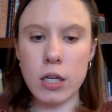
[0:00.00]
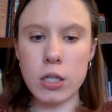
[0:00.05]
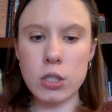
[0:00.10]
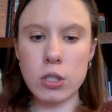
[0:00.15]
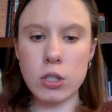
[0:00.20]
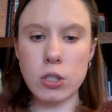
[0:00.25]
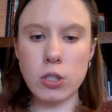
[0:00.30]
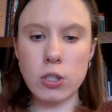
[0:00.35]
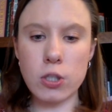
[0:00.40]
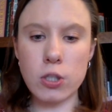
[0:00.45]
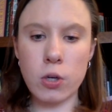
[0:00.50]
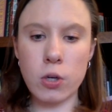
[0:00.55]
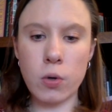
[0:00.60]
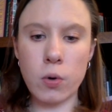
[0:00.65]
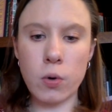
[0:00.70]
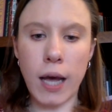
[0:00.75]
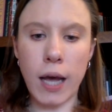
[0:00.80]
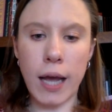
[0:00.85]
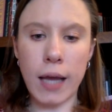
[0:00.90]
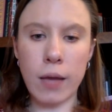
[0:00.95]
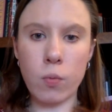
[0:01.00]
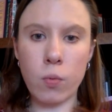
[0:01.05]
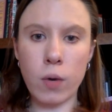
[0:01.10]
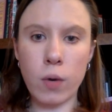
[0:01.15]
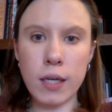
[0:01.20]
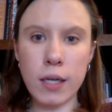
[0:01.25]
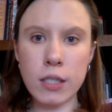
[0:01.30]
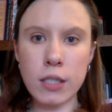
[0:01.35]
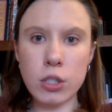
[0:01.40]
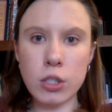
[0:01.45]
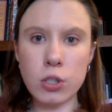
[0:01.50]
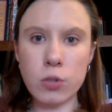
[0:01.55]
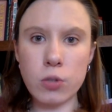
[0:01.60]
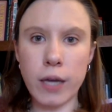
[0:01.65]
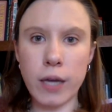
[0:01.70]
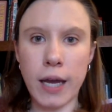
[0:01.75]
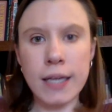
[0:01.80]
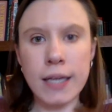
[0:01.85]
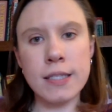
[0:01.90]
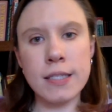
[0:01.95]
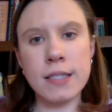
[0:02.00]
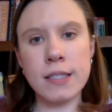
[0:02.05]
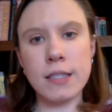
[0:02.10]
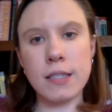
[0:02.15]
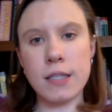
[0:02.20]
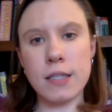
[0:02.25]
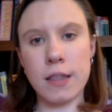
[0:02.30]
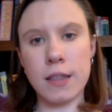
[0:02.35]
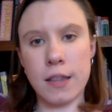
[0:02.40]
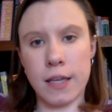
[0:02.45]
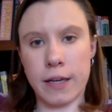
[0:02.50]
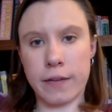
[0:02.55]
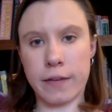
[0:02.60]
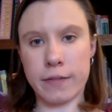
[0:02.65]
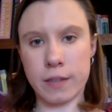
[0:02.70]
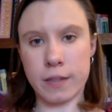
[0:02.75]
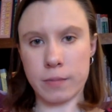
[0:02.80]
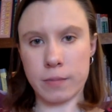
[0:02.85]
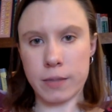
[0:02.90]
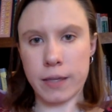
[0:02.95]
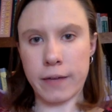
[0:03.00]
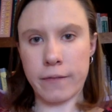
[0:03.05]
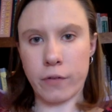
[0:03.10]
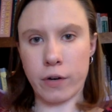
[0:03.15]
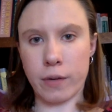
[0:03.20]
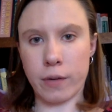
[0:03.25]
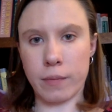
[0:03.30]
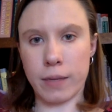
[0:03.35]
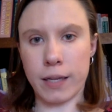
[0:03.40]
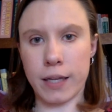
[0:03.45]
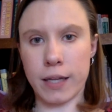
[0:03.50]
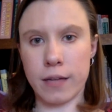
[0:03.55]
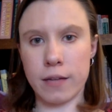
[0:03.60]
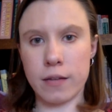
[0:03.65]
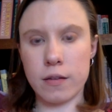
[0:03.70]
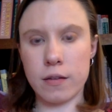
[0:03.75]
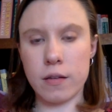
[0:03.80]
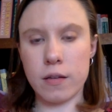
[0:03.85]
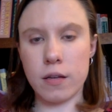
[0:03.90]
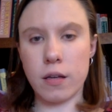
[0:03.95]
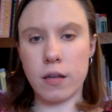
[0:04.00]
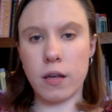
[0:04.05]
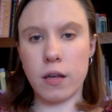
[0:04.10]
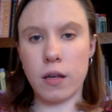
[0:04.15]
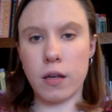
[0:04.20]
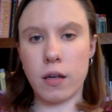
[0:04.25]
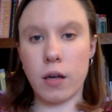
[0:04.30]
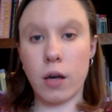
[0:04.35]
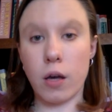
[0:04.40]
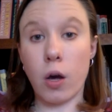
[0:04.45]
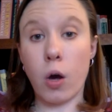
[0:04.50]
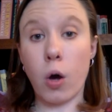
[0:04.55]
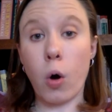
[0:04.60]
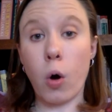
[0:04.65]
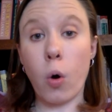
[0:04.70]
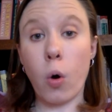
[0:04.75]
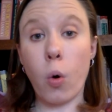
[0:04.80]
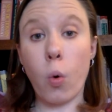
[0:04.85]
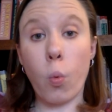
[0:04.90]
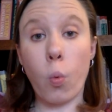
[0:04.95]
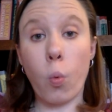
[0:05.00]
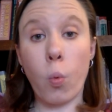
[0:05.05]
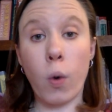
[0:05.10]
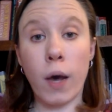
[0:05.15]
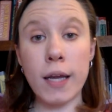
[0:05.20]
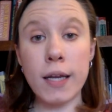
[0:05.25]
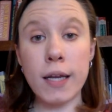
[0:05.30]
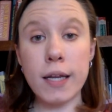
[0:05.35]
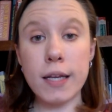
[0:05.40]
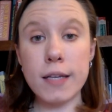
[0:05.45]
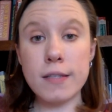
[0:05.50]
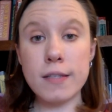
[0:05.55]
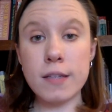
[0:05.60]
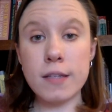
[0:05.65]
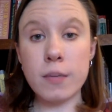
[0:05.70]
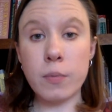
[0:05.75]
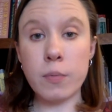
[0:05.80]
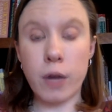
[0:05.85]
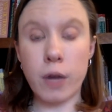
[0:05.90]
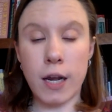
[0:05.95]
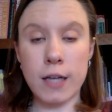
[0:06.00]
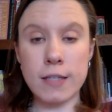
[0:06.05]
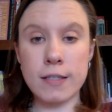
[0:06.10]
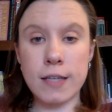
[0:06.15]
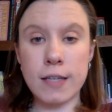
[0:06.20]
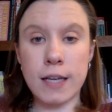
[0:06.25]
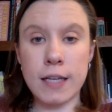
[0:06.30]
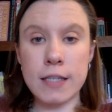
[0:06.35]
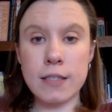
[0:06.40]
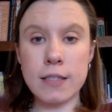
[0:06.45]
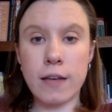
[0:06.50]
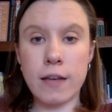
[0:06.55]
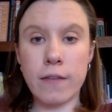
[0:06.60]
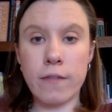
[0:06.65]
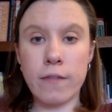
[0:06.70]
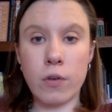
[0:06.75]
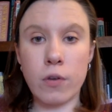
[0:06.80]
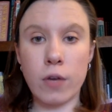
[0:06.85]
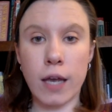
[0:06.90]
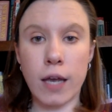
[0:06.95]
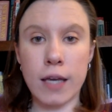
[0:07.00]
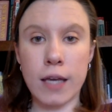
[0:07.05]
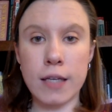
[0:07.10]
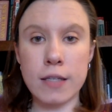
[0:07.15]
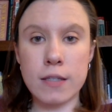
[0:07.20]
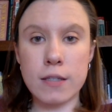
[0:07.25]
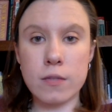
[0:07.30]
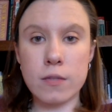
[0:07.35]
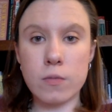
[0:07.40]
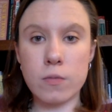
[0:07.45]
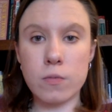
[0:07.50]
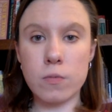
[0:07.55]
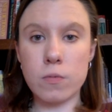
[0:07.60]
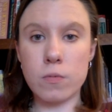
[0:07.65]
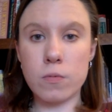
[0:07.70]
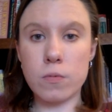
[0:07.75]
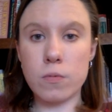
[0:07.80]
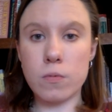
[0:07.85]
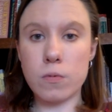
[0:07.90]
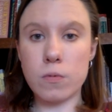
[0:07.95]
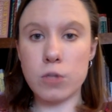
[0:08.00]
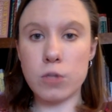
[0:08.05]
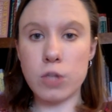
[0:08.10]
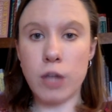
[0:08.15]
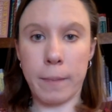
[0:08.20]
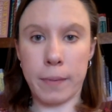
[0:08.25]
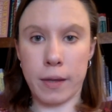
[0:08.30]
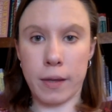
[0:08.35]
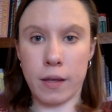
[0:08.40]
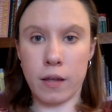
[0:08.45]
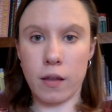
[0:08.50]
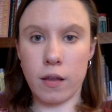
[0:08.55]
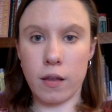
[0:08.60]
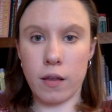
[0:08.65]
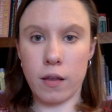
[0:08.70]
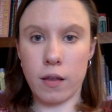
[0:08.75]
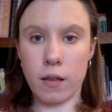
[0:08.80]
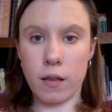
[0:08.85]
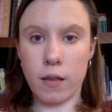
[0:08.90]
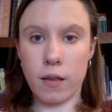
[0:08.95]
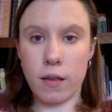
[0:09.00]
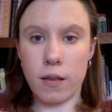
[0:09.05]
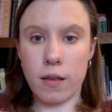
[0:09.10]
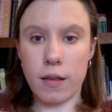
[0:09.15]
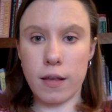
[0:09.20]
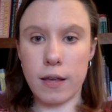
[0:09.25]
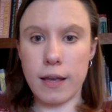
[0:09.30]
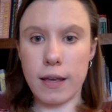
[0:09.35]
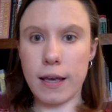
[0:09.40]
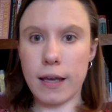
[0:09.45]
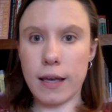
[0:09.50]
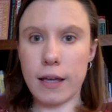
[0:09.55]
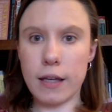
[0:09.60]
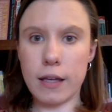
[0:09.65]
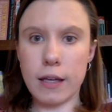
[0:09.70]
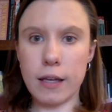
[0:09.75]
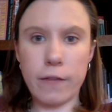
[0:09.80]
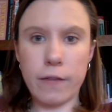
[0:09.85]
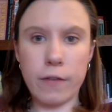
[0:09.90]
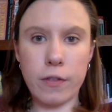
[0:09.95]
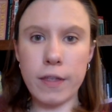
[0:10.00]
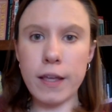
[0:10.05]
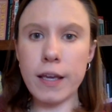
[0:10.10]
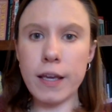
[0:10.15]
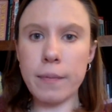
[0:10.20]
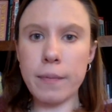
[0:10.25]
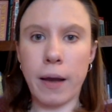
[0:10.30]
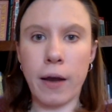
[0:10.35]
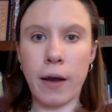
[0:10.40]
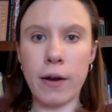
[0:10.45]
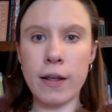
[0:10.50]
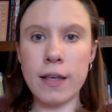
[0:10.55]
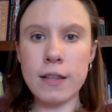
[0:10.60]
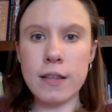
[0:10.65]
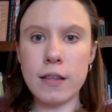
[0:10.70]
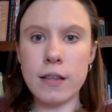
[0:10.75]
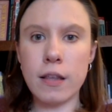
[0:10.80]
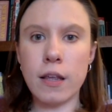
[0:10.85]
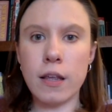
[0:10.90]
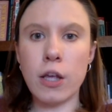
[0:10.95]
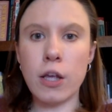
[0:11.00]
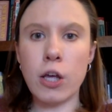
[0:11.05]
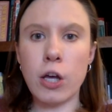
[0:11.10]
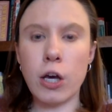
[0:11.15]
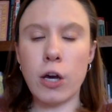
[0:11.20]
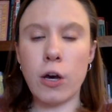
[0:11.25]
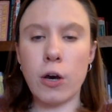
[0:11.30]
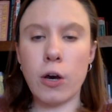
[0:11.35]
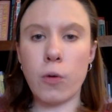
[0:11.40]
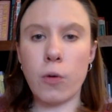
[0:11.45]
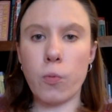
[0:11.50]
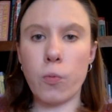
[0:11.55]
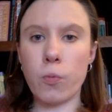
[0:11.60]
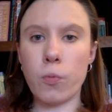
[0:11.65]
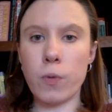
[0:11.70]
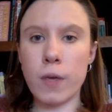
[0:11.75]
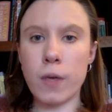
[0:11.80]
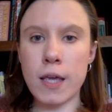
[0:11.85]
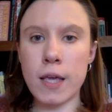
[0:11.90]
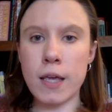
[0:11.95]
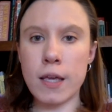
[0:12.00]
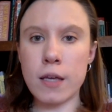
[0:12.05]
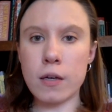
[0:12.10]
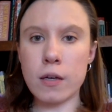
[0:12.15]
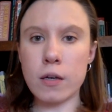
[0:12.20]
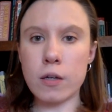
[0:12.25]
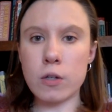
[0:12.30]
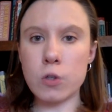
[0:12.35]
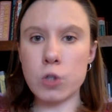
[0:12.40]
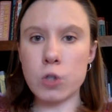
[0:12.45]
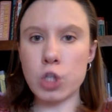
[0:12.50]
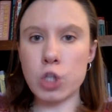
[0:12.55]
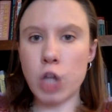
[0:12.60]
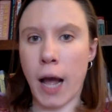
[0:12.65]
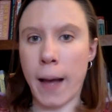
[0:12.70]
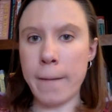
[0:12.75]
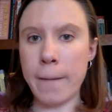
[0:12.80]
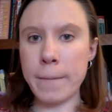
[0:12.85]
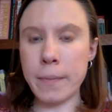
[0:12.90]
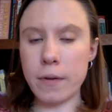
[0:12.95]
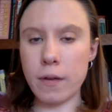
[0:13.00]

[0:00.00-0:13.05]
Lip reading: So, I want you guys to think of something for a minute. What is the process of you guys shopping? If you think about it, we shop